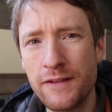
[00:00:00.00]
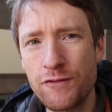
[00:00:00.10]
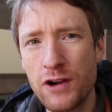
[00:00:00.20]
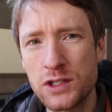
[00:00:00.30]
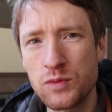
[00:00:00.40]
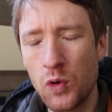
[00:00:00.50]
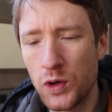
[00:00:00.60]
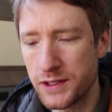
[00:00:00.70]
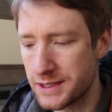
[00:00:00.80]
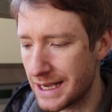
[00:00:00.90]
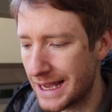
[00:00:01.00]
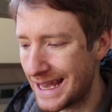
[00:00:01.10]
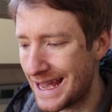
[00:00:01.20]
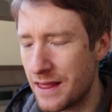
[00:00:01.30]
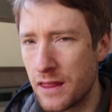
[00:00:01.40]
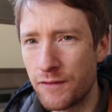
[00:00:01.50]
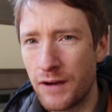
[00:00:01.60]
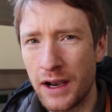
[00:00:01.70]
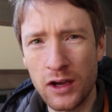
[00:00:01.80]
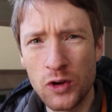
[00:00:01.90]
the fresh water tank in the
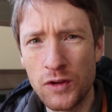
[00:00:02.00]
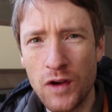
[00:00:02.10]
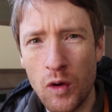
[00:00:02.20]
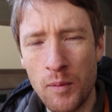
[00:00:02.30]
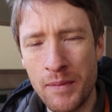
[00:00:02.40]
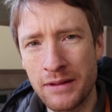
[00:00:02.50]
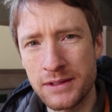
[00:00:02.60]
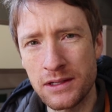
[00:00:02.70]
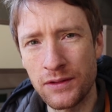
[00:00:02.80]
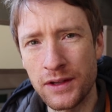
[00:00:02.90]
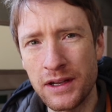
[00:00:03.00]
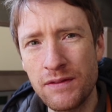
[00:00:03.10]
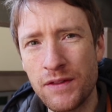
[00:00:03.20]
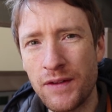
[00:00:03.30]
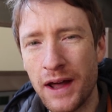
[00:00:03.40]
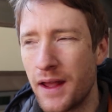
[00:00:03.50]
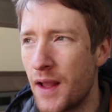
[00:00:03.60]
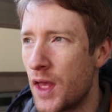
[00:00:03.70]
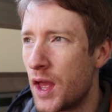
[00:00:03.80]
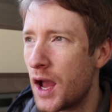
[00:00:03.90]
van, I could have got one mounted underneath the van,
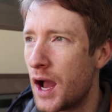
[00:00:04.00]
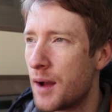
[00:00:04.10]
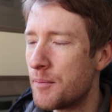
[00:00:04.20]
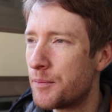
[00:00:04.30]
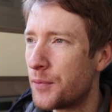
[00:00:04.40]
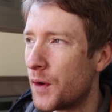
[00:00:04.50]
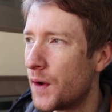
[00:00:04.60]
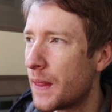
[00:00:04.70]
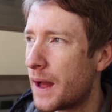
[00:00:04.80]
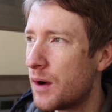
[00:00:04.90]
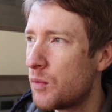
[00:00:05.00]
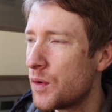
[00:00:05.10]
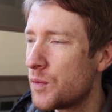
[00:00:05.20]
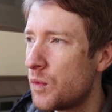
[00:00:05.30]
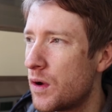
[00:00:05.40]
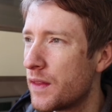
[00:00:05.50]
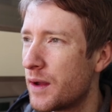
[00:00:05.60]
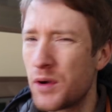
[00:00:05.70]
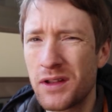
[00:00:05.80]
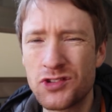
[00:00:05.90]
um, but I want one,
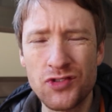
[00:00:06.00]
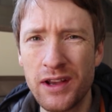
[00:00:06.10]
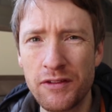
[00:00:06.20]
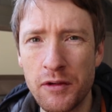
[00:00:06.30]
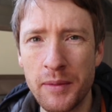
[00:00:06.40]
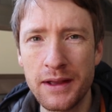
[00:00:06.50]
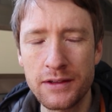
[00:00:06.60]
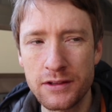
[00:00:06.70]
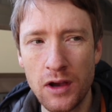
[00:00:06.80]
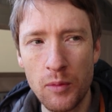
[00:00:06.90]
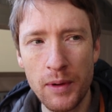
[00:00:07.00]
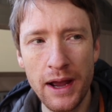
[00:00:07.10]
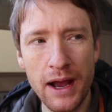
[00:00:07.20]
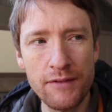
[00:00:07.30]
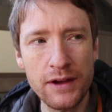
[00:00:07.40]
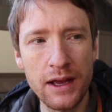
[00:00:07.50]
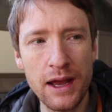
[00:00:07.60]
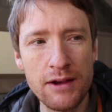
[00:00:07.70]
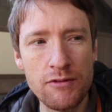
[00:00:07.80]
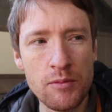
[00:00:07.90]
I want to drink from it. So by having
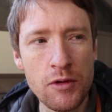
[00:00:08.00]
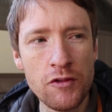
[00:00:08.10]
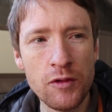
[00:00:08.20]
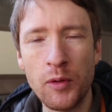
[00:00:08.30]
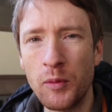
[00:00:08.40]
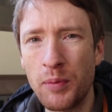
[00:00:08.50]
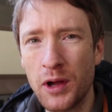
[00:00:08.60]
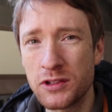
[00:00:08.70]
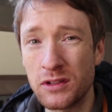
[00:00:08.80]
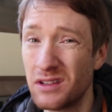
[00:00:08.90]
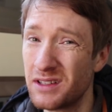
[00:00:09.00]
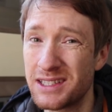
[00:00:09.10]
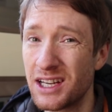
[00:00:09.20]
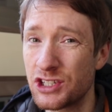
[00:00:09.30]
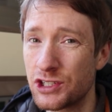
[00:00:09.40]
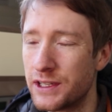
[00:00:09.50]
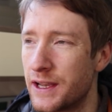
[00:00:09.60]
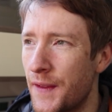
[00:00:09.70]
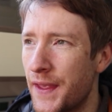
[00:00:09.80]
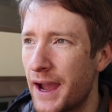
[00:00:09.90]
a removable bottle, essentially,
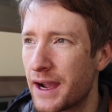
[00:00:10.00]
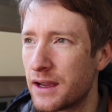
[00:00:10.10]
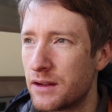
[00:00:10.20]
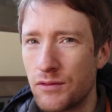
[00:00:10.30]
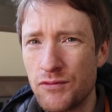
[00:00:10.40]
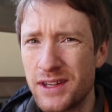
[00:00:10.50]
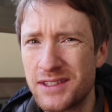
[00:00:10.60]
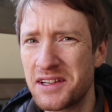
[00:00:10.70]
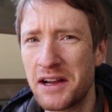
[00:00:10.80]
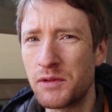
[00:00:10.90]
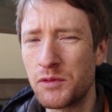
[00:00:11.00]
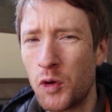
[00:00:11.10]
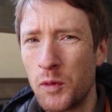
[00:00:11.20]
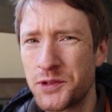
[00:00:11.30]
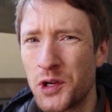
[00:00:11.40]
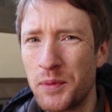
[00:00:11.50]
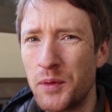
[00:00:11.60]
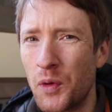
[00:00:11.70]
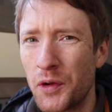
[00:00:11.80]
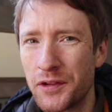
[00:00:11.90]
I can rinse it out with warm soapy
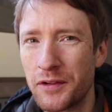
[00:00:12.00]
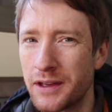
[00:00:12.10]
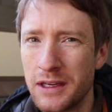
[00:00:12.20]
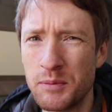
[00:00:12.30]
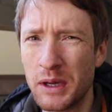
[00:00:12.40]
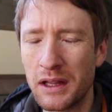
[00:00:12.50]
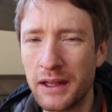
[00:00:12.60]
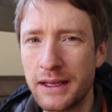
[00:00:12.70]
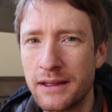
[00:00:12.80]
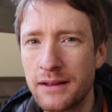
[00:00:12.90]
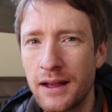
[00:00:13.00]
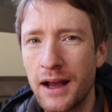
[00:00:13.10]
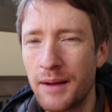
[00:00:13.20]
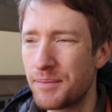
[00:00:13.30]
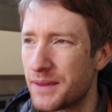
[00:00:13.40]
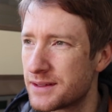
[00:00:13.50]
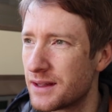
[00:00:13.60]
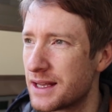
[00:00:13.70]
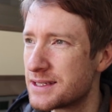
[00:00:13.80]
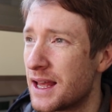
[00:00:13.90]
water and keep it clean. Um, so
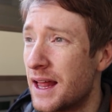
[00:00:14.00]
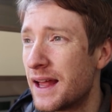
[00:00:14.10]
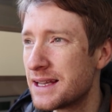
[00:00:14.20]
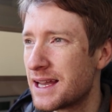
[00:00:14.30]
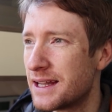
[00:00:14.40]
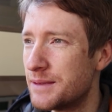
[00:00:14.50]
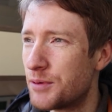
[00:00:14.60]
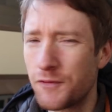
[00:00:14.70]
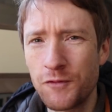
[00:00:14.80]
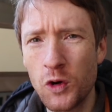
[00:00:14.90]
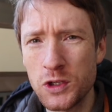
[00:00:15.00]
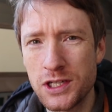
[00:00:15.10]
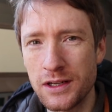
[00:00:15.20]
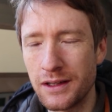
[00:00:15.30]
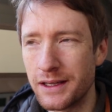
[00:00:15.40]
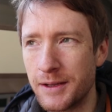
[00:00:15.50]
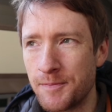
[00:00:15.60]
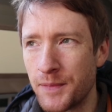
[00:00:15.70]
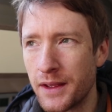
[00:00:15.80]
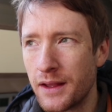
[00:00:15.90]
that's, that's handy. But unfortunately,
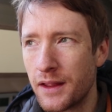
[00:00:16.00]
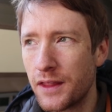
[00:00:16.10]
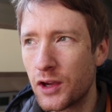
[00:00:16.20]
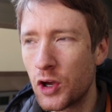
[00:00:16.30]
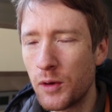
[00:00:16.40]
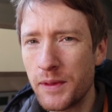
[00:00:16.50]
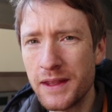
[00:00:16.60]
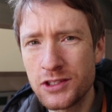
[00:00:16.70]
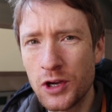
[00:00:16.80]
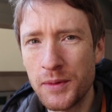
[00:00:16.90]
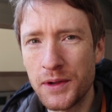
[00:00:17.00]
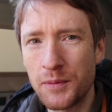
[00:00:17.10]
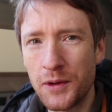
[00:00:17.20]
the cupboard, this cupboard